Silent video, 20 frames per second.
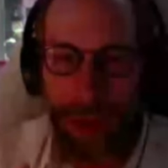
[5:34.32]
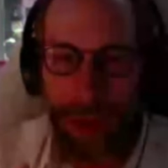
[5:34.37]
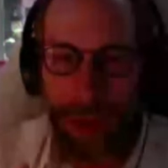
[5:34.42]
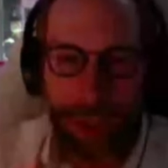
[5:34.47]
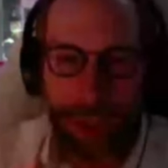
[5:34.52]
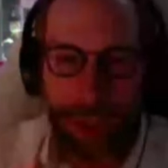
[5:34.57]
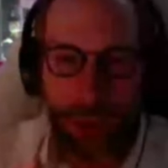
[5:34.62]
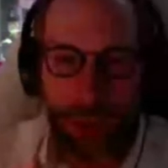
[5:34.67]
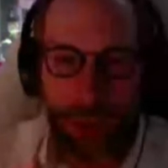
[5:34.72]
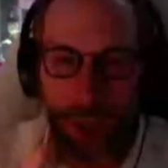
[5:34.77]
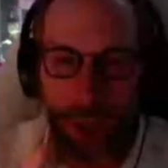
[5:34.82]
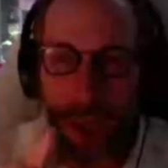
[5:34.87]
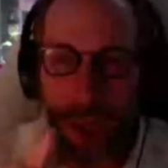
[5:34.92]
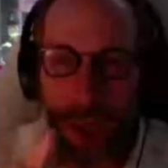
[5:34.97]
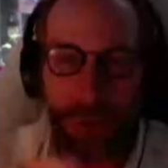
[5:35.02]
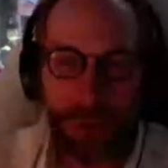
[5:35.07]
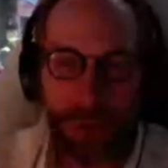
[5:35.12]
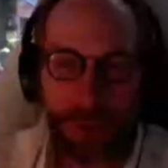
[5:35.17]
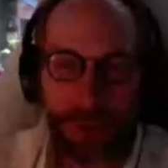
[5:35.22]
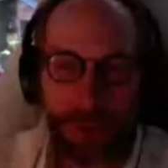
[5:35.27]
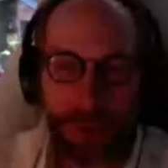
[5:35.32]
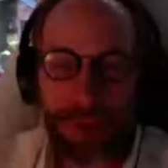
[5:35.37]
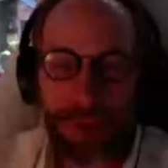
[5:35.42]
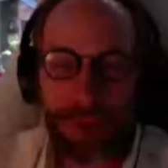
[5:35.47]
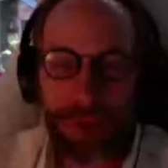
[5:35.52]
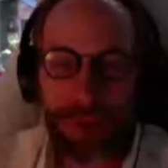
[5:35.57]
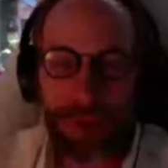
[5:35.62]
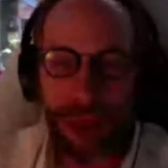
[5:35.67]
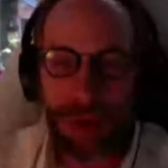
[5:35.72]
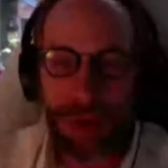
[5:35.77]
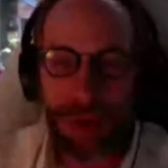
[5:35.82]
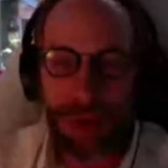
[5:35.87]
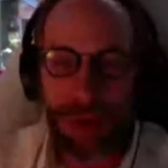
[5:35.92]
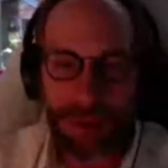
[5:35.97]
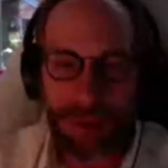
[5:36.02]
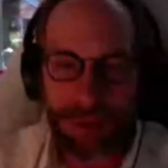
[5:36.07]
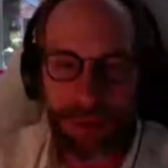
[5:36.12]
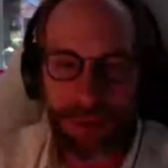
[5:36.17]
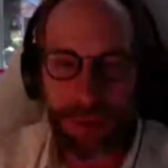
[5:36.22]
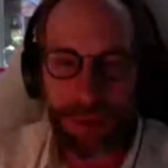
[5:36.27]
when you look out at distant
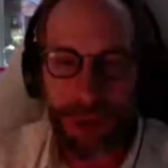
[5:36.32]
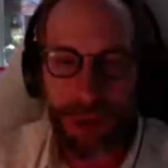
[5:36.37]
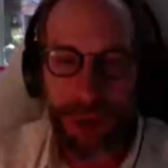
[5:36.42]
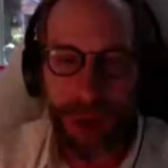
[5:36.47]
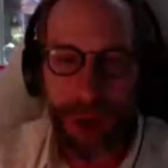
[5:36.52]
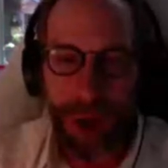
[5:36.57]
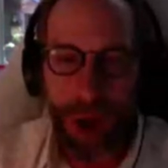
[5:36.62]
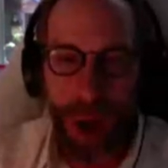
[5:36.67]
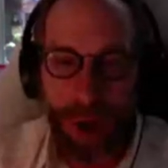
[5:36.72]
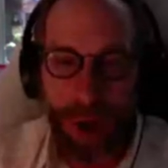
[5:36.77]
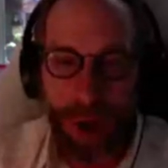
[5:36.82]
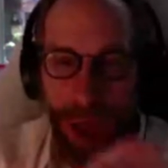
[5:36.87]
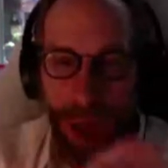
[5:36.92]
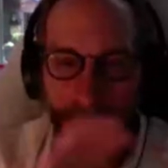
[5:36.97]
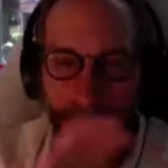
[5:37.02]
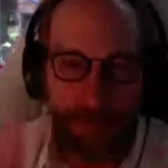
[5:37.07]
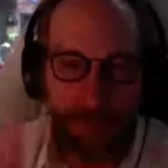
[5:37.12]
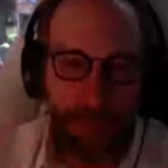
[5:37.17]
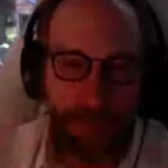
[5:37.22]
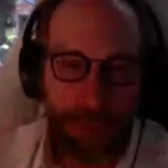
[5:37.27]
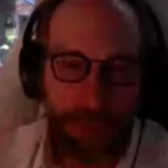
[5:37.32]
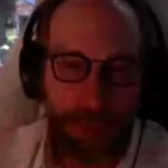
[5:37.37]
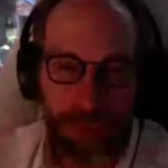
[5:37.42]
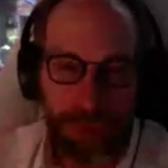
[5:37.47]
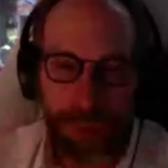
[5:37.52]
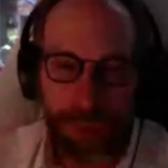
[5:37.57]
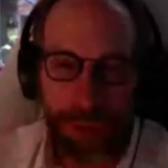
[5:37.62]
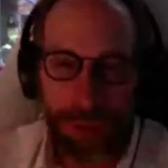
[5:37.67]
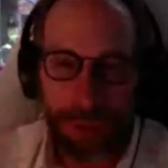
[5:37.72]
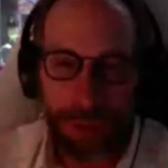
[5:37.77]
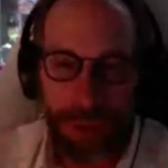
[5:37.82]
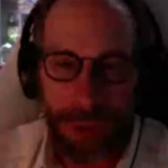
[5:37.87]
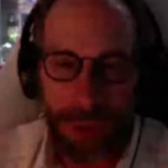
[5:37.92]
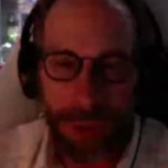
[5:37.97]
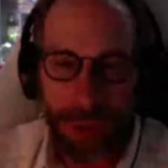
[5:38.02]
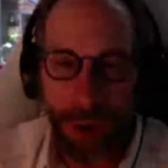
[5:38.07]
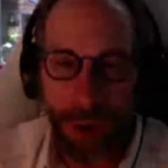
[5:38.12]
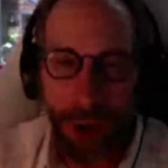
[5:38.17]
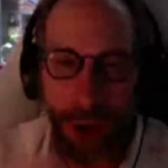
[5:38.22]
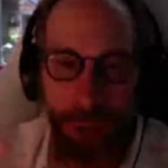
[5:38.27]
galaxies, on average,
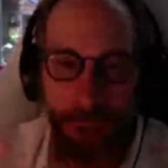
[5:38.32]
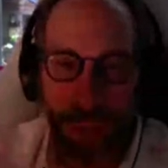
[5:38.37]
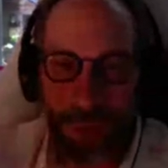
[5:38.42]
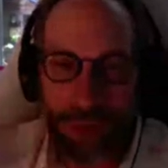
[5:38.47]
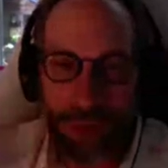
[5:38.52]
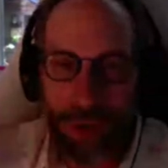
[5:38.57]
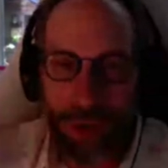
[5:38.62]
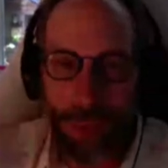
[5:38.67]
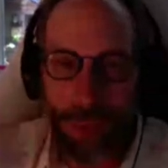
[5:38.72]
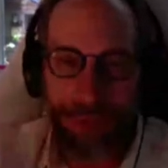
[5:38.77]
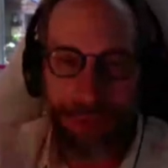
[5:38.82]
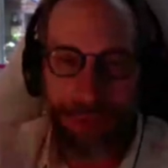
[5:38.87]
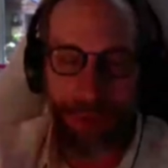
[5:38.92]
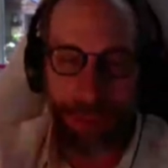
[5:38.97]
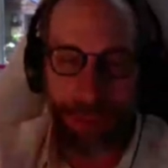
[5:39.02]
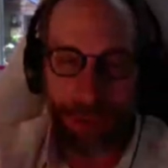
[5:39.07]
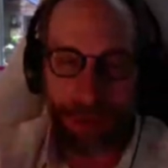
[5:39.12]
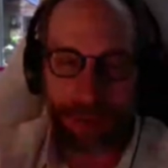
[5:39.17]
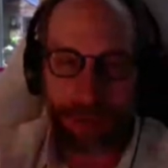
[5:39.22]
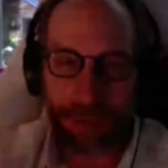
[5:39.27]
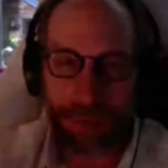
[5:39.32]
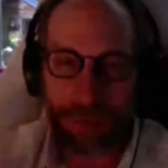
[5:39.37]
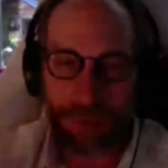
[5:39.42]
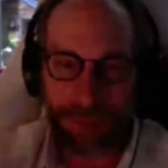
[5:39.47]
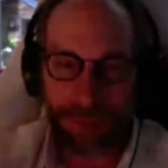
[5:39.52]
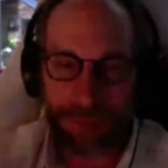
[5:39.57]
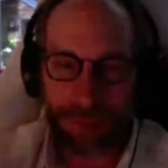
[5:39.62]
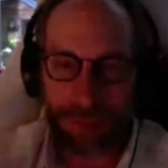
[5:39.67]
they're all moving away from us.